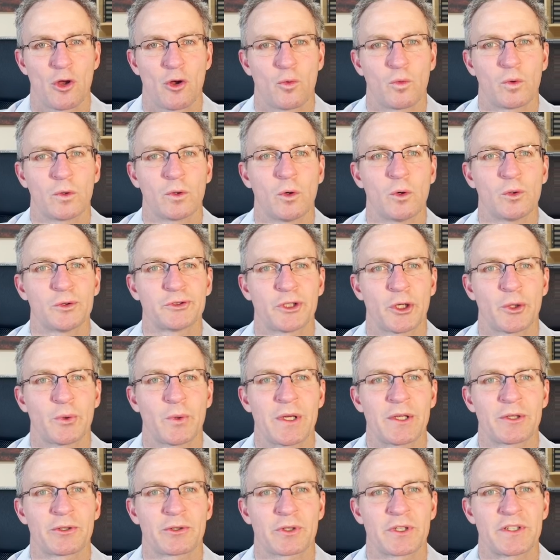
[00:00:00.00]
will also
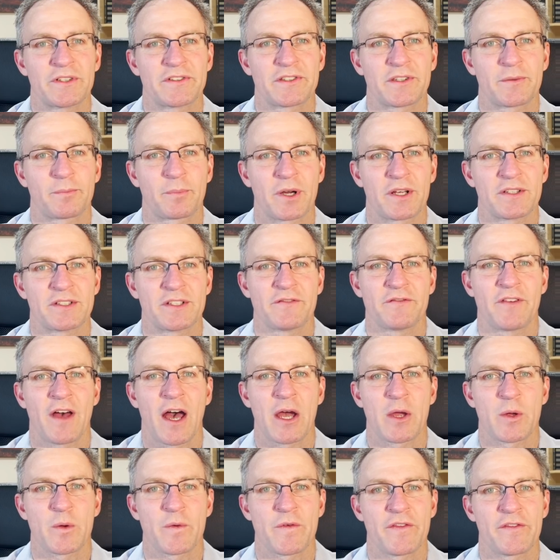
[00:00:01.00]
increase the present
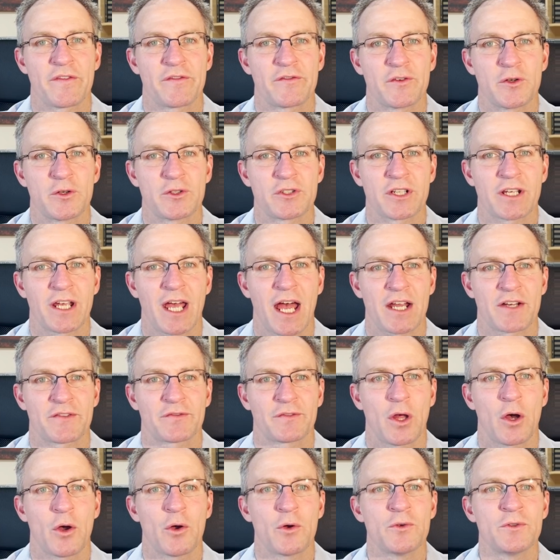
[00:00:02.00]
value of the future cash
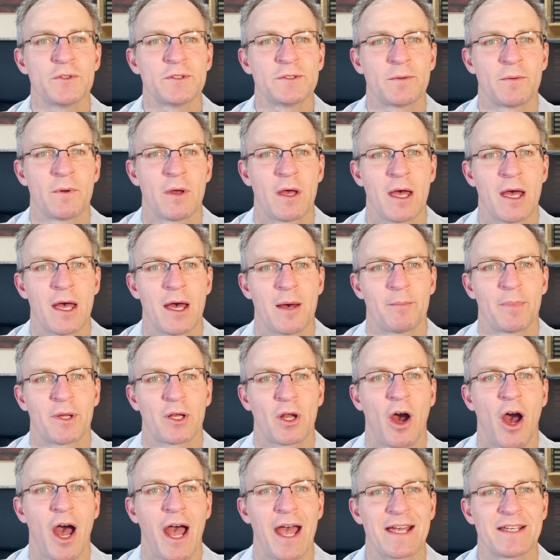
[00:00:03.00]
flows, but
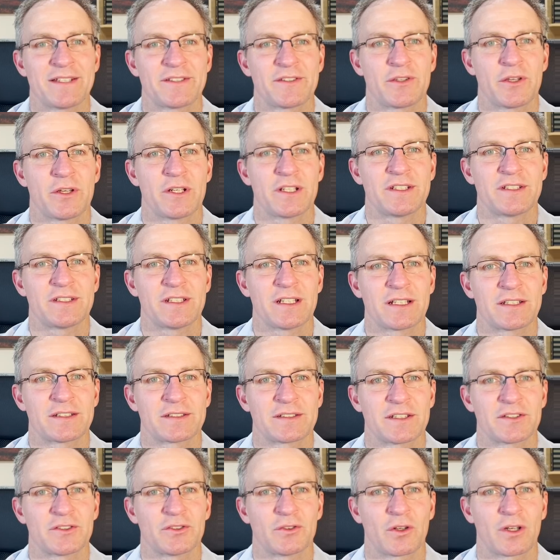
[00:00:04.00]
IAS 36
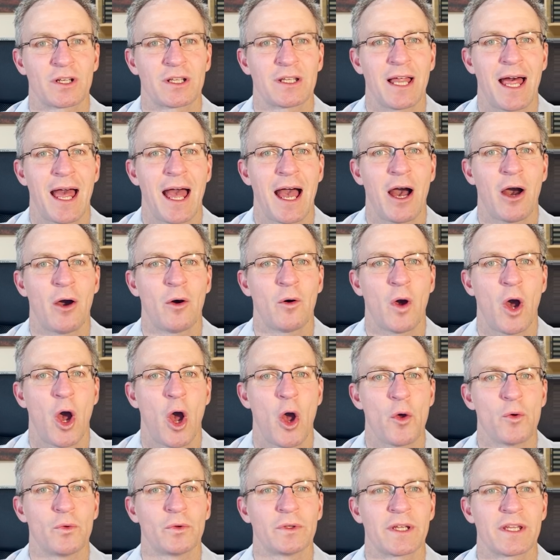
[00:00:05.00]
does not allow
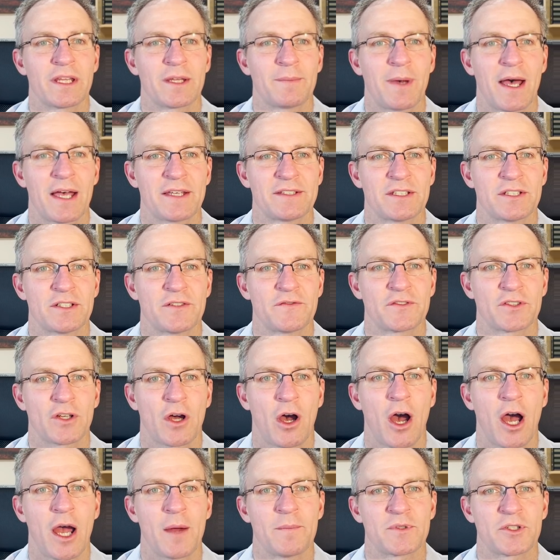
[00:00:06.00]
only the passage of
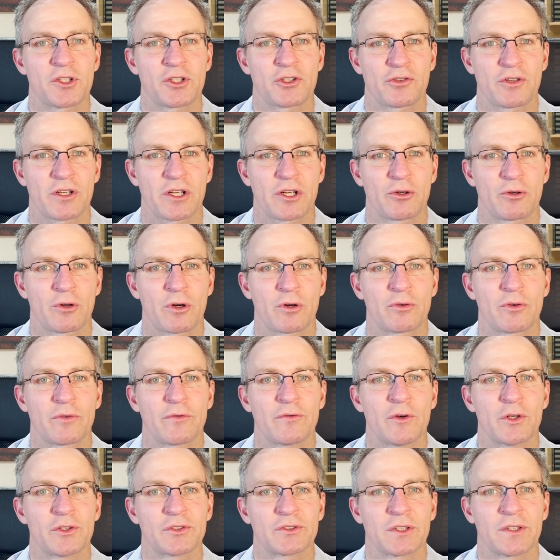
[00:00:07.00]
time to trigger a
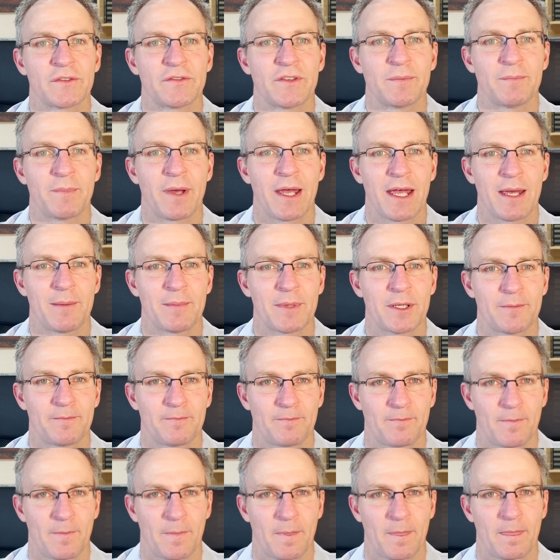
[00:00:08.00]
reversal of impairment.
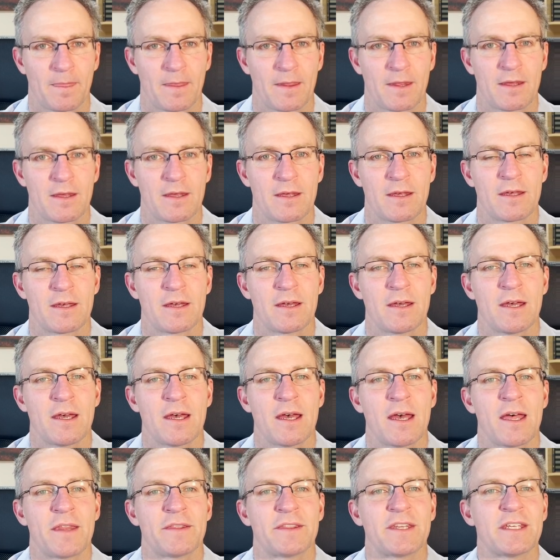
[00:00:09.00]

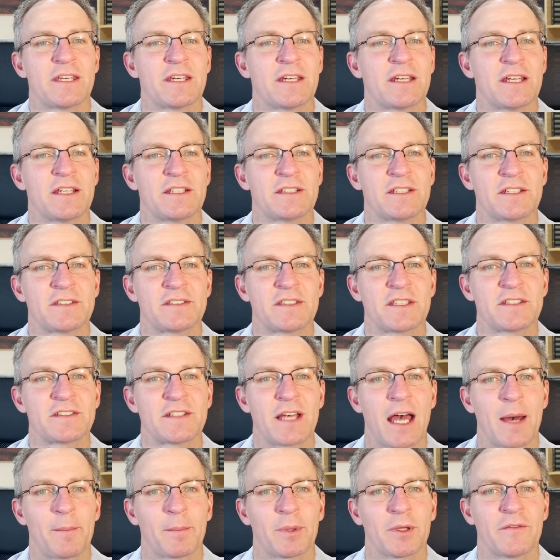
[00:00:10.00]
The easiest
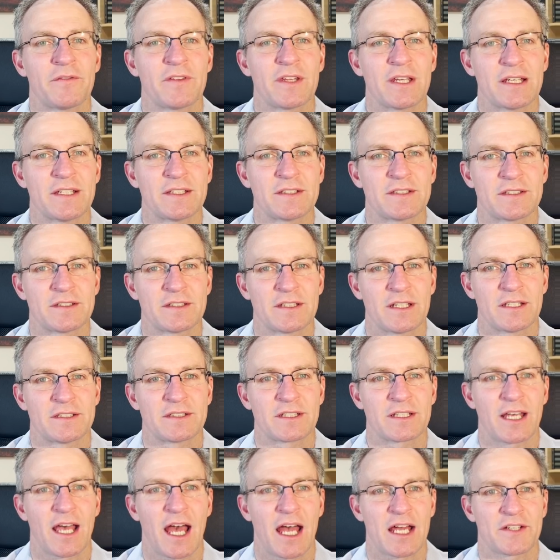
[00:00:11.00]
example of this is
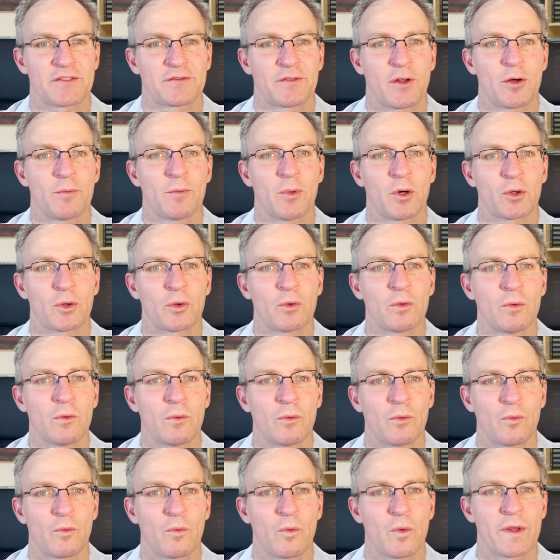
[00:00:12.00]
a cash flow model
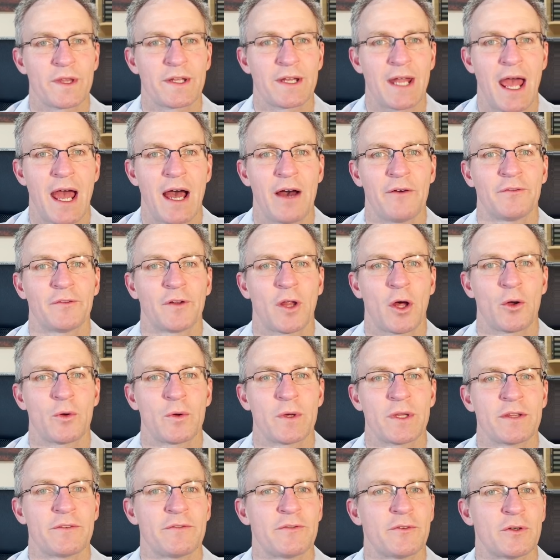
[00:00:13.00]
with an outflow
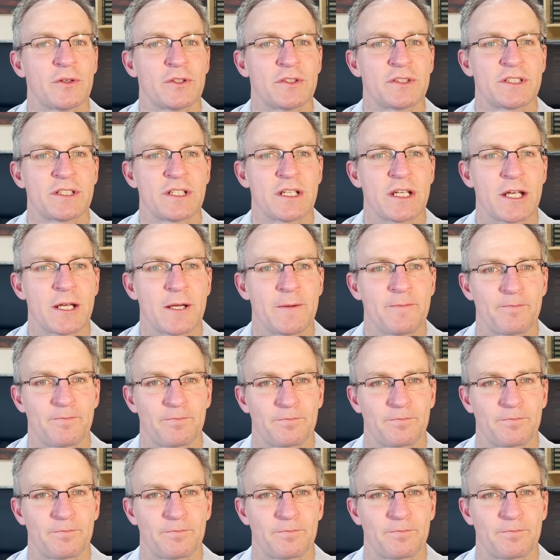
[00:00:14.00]
in the first year.